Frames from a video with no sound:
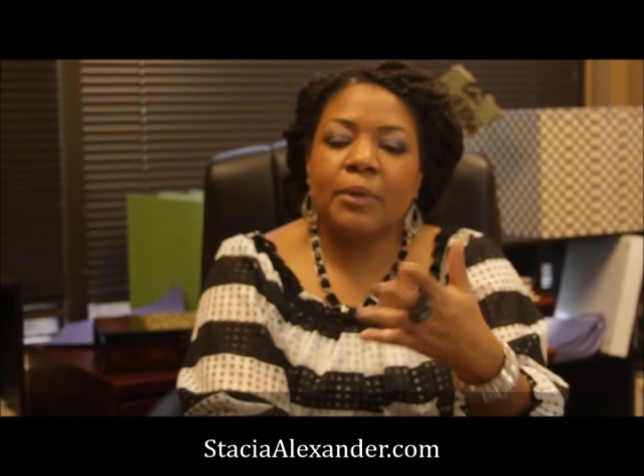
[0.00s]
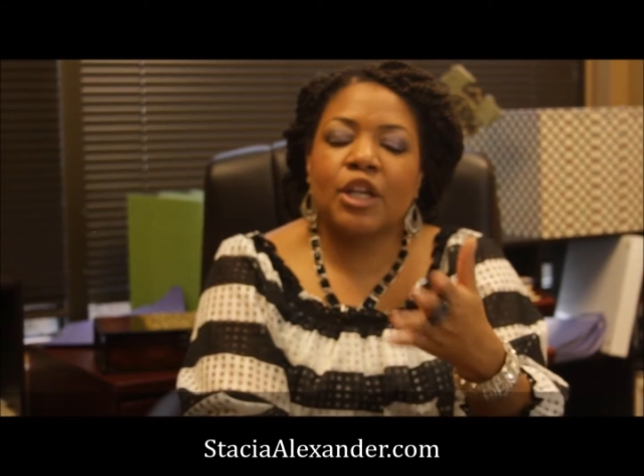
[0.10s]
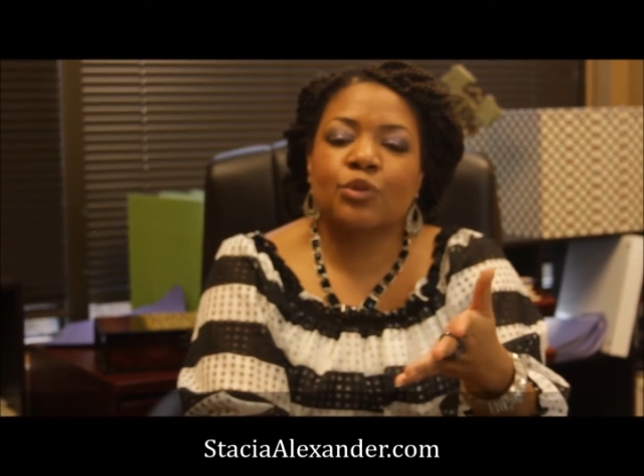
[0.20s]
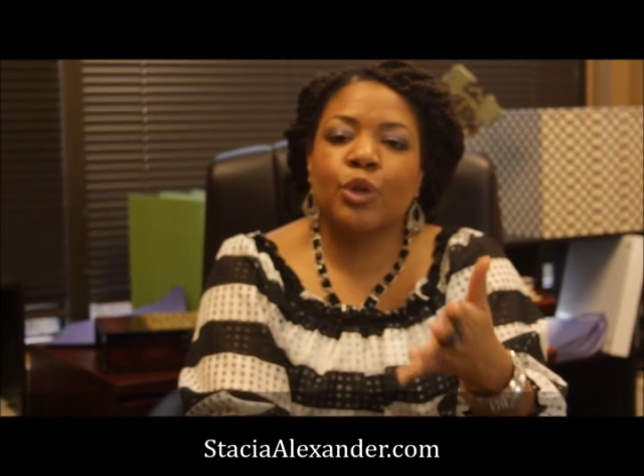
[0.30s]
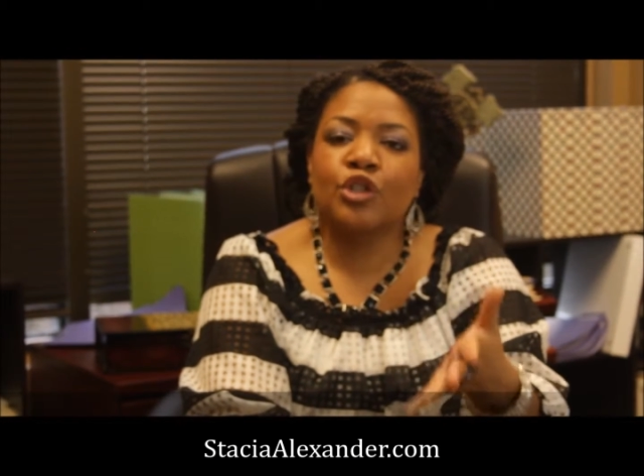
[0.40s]

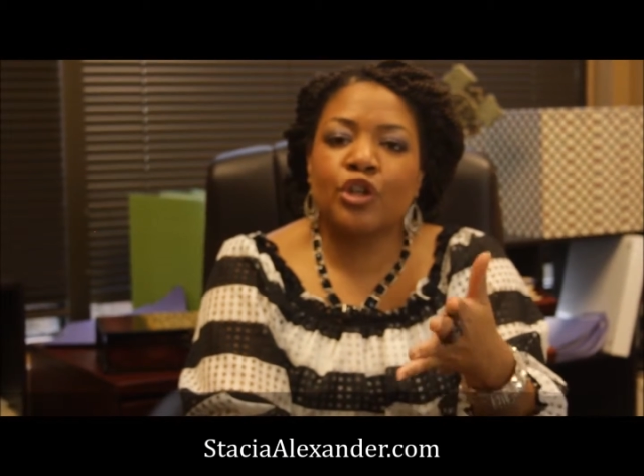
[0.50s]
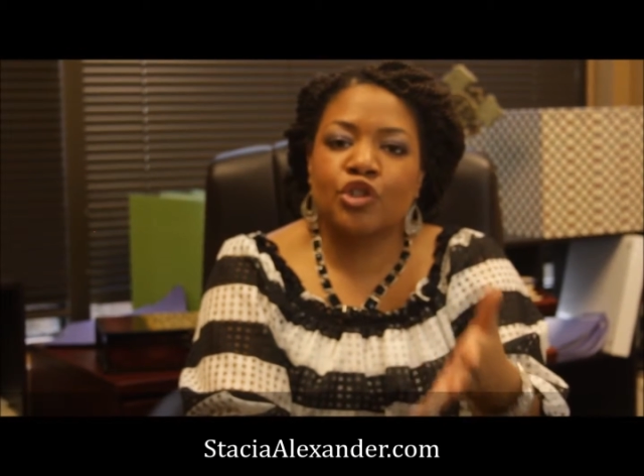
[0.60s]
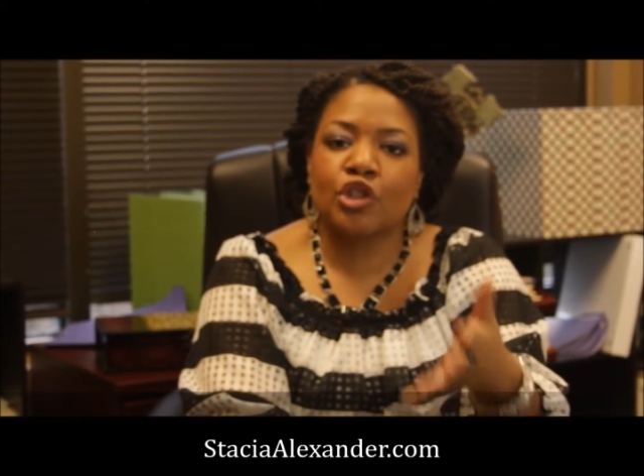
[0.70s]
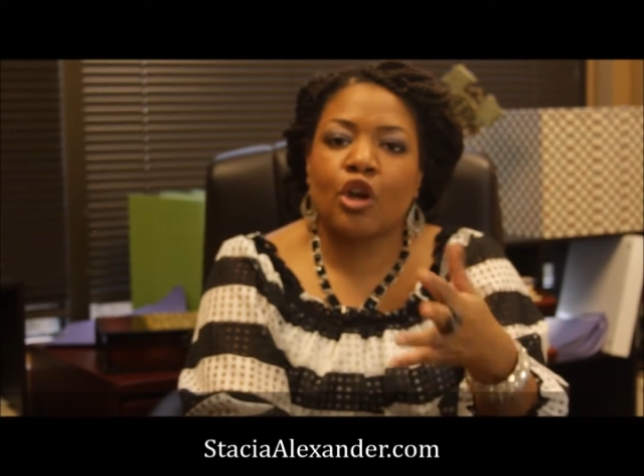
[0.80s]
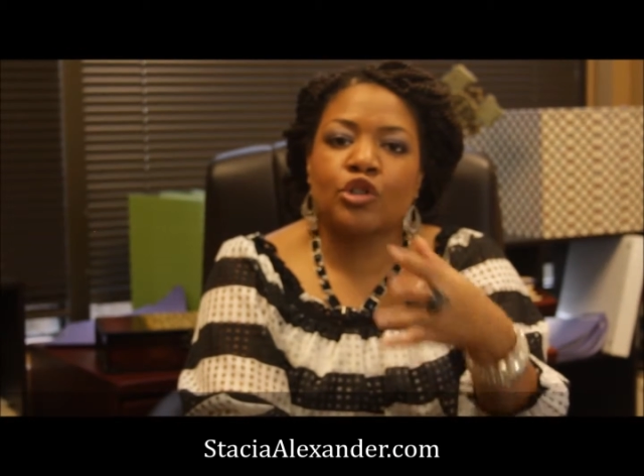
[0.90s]
Because
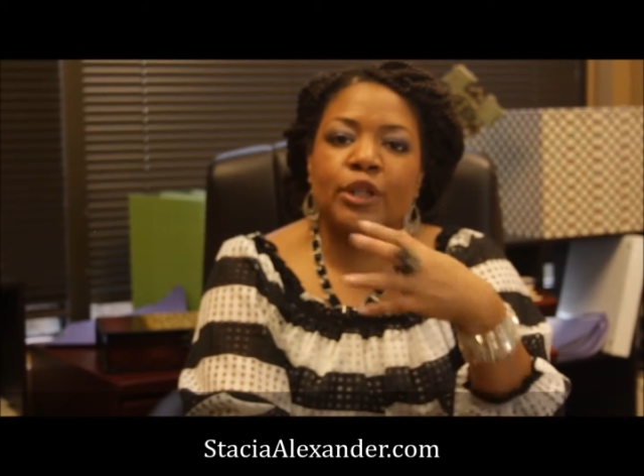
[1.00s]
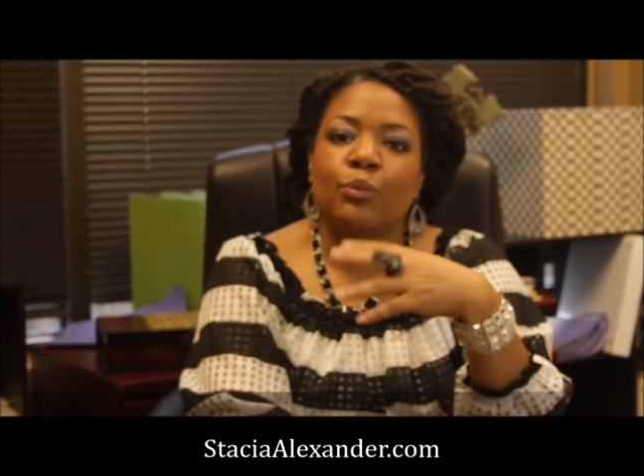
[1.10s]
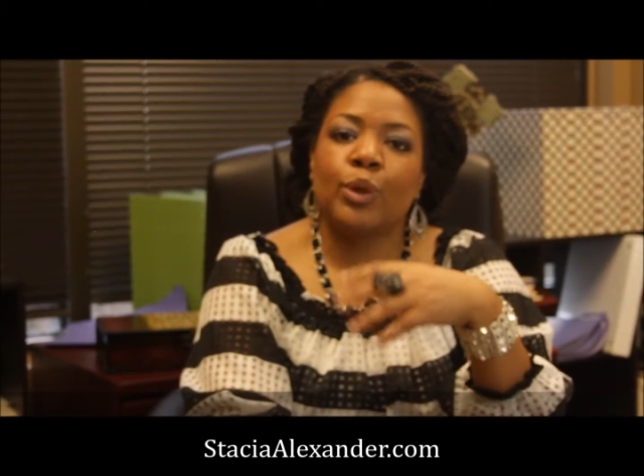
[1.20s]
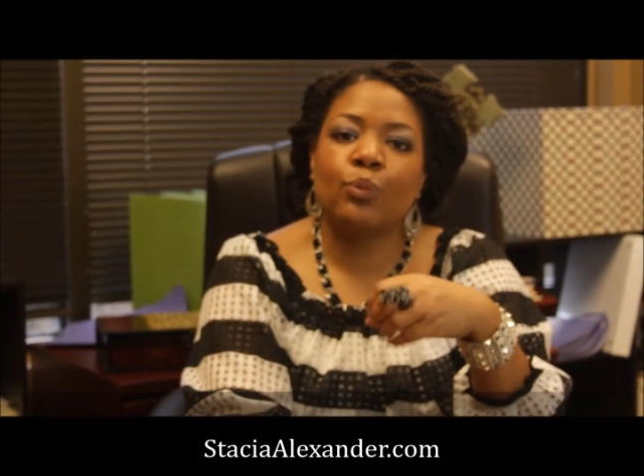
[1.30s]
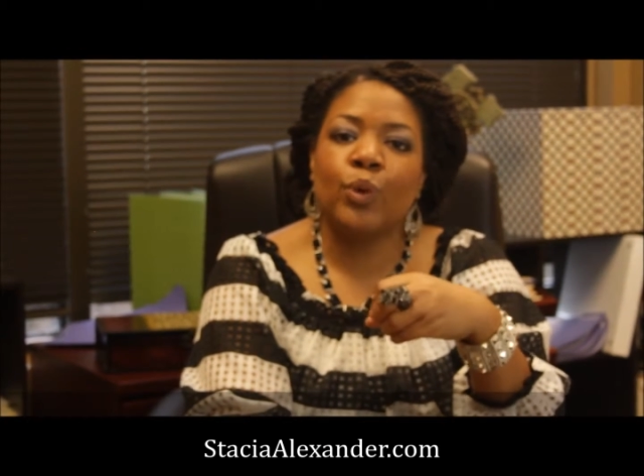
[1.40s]
research shows
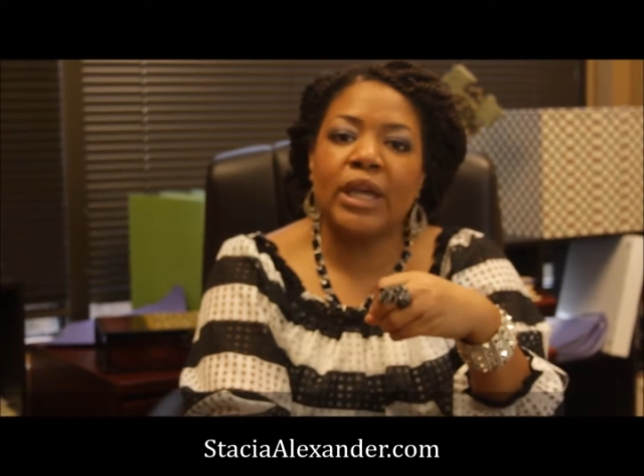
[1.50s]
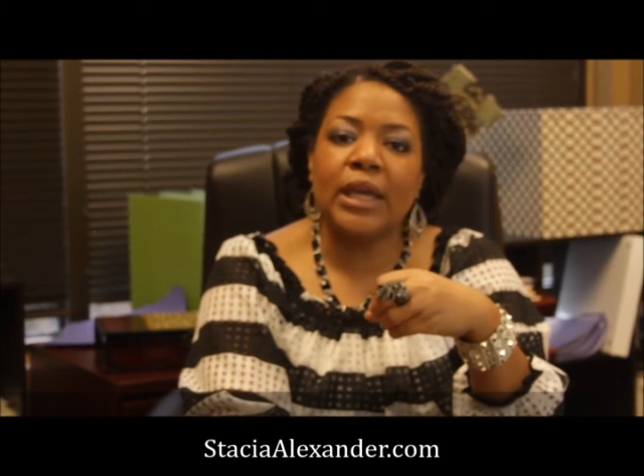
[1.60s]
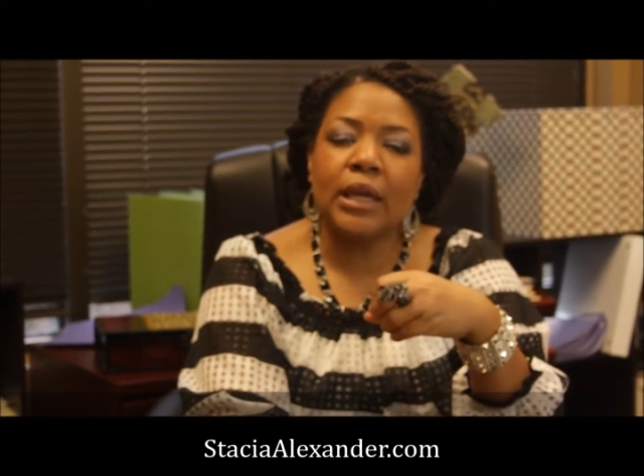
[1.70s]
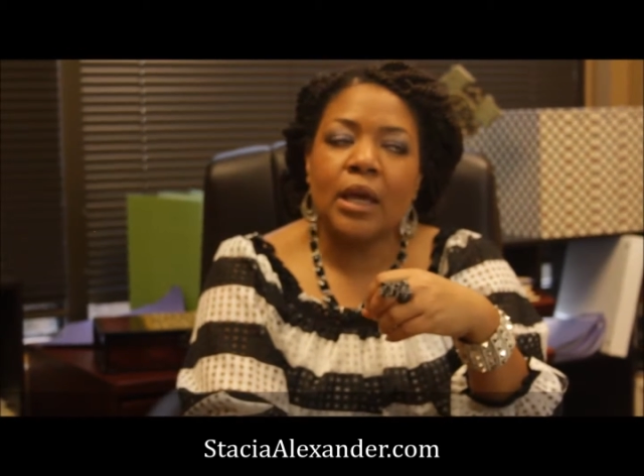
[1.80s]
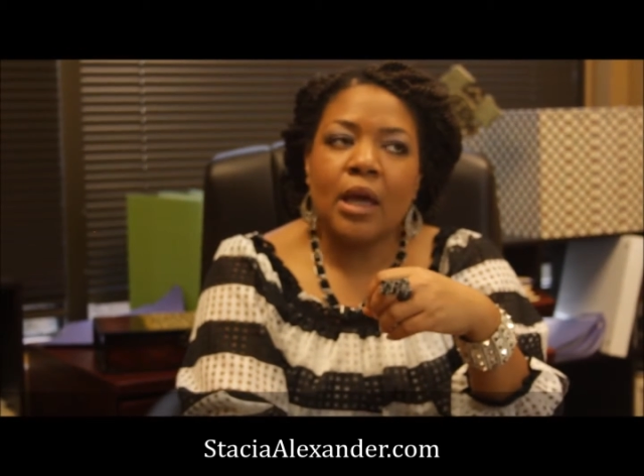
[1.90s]
that when
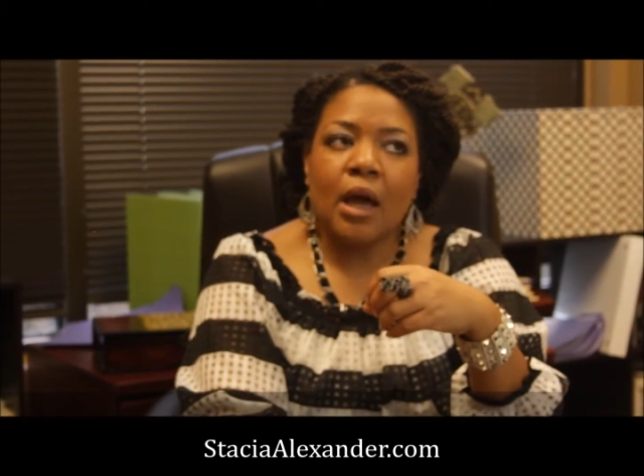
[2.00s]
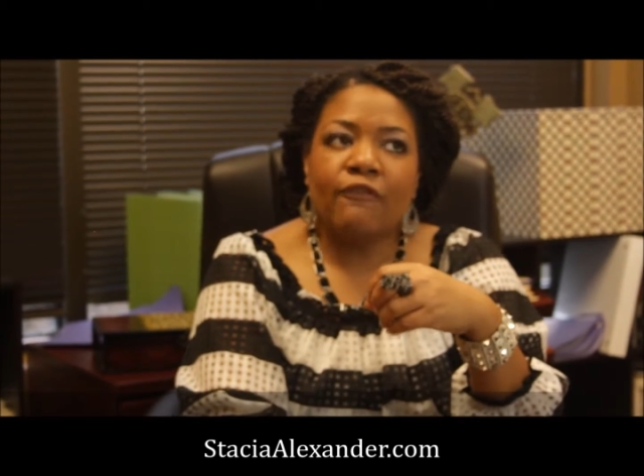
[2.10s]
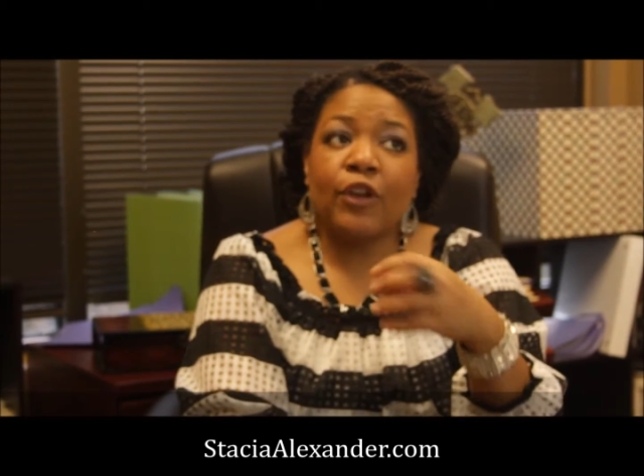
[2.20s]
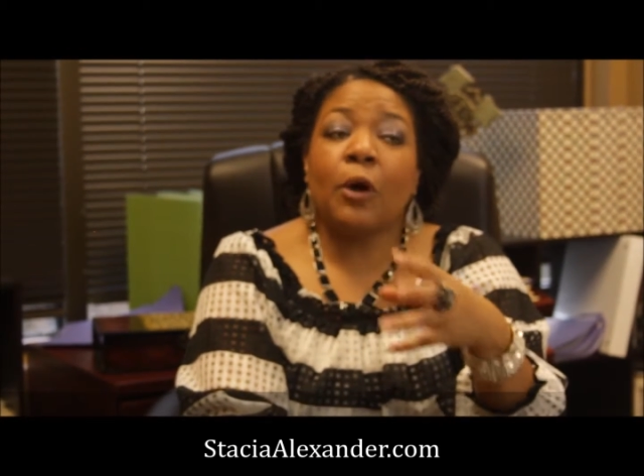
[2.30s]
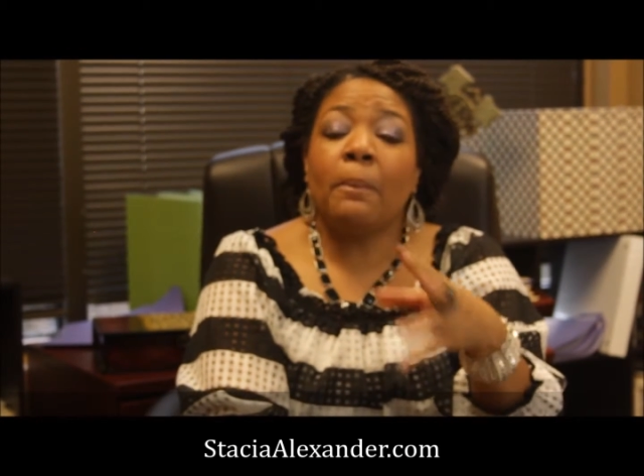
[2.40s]
we
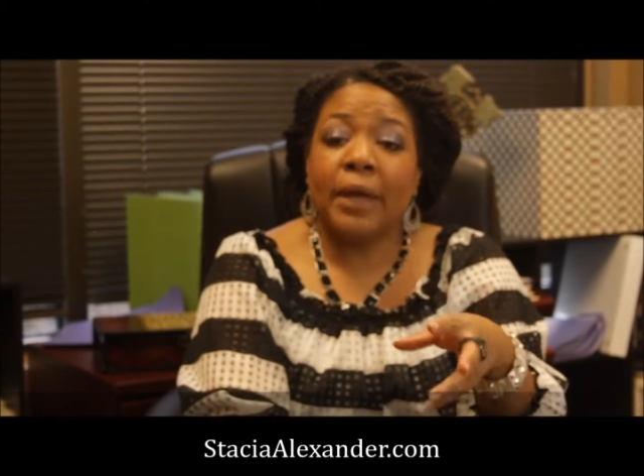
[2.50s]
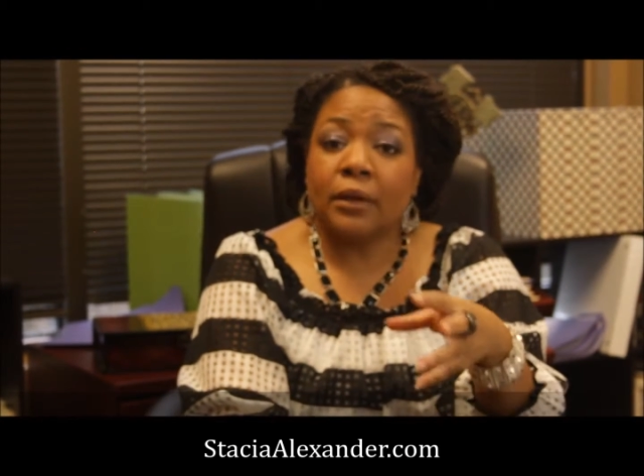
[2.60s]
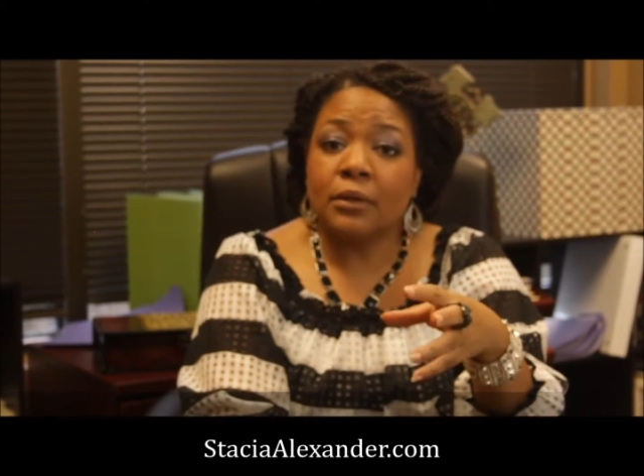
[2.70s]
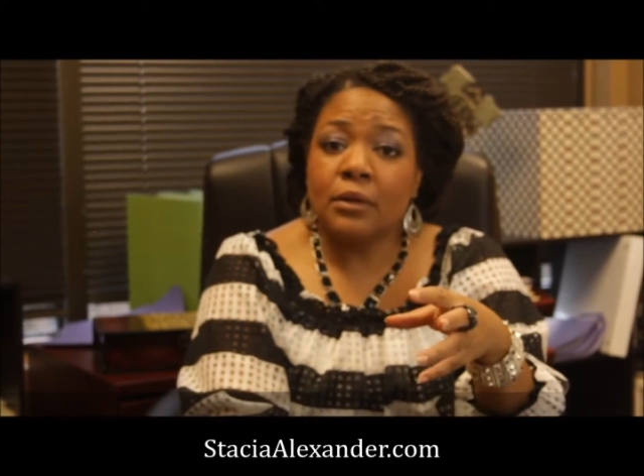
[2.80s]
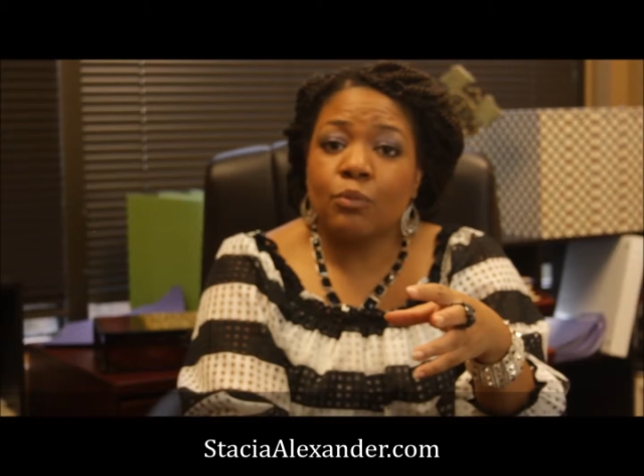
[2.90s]
feel better,